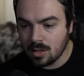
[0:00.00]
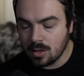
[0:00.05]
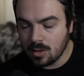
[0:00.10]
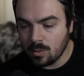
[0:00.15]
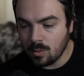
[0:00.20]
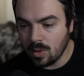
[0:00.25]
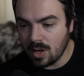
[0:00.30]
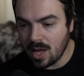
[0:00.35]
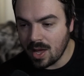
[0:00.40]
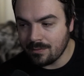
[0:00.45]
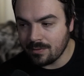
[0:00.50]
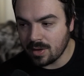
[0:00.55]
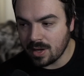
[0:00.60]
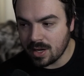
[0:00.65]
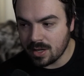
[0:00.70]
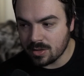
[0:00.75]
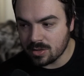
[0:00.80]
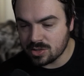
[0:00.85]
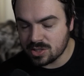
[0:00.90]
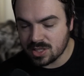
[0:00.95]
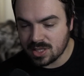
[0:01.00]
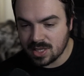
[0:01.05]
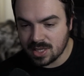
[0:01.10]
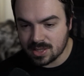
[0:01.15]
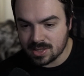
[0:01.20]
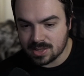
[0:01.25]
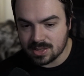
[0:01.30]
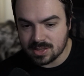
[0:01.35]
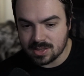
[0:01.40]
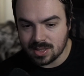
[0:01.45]
energy
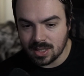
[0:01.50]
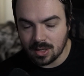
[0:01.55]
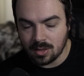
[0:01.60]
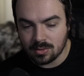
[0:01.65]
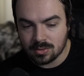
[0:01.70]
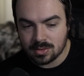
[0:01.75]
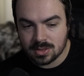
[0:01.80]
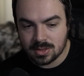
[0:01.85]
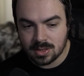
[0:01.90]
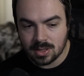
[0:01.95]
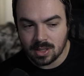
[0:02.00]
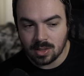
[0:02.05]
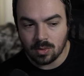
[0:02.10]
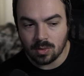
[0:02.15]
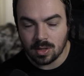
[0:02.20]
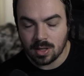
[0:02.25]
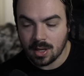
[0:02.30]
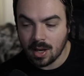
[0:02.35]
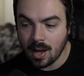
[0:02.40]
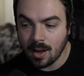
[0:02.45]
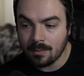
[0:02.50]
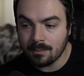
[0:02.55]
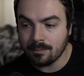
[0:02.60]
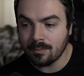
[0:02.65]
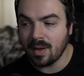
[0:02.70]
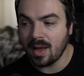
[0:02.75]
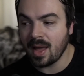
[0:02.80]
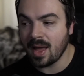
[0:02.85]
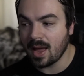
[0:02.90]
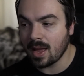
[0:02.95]
gets dealt, it'll come
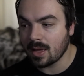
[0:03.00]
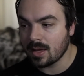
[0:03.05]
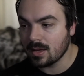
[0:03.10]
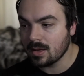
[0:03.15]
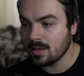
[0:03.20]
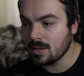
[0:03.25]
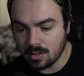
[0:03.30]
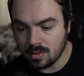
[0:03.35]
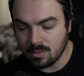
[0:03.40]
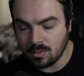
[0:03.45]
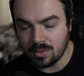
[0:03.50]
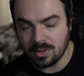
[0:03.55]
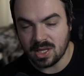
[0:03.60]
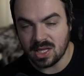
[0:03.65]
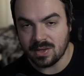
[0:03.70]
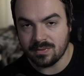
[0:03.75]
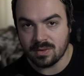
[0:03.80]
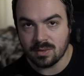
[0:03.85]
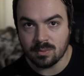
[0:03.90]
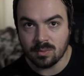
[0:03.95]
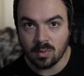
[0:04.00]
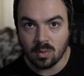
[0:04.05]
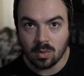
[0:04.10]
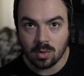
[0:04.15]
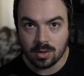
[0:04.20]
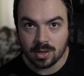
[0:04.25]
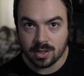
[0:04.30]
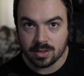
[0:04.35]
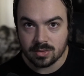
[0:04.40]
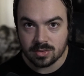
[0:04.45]
back with even
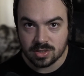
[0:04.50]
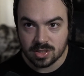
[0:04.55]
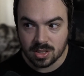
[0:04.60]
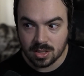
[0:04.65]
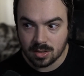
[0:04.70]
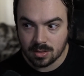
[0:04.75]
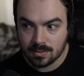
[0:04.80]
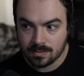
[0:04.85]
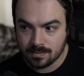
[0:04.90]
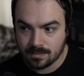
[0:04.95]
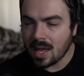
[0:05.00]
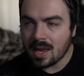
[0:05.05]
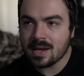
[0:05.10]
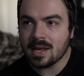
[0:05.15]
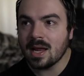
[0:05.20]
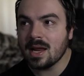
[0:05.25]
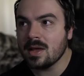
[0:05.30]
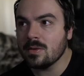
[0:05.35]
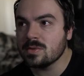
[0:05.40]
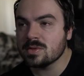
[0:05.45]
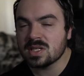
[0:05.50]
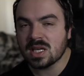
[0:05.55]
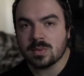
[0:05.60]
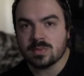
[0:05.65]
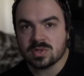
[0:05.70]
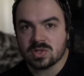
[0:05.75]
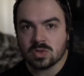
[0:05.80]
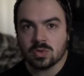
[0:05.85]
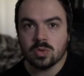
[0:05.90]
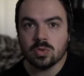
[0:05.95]
more energy. And yeah, it
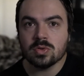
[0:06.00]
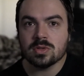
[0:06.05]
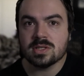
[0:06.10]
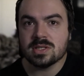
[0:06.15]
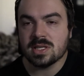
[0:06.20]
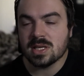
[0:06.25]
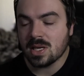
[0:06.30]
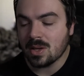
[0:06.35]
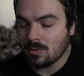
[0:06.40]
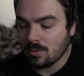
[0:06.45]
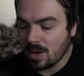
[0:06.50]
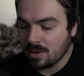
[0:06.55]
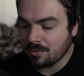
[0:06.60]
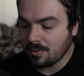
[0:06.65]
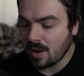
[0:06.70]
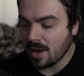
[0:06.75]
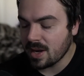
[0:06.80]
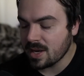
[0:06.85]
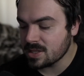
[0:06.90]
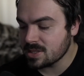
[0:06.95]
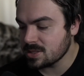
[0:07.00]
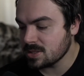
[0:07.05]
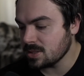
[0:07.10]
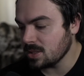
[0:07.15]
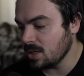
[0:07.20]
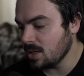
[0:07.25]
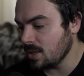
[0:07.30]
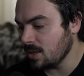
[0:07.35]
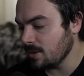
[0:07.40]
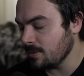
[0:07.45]
was cool seeing Red Riot's
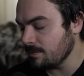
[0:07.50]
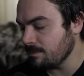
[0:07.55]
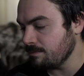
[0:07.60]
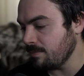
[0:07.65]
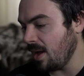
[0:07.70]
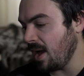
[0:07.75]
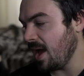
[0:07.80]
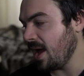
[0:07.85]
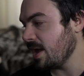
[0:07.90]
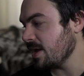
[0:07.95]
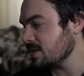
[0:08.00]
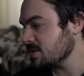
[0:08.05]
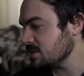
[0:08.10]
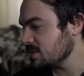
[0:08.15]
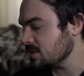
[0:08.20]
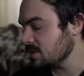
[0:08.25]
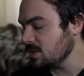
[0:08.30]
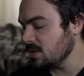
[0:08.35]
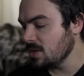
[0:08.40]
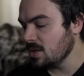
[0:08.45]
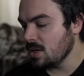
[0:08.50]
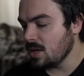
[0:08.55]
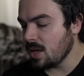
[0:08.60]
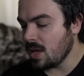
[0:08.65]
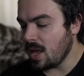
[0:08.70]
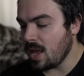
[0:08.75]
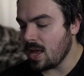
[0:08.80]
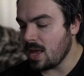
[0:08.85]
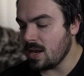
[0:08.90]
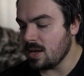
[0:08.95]
past
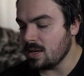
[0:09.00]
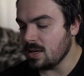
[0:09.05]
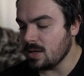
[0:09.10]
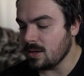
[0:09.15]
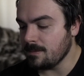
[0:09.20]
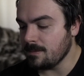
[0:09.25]
and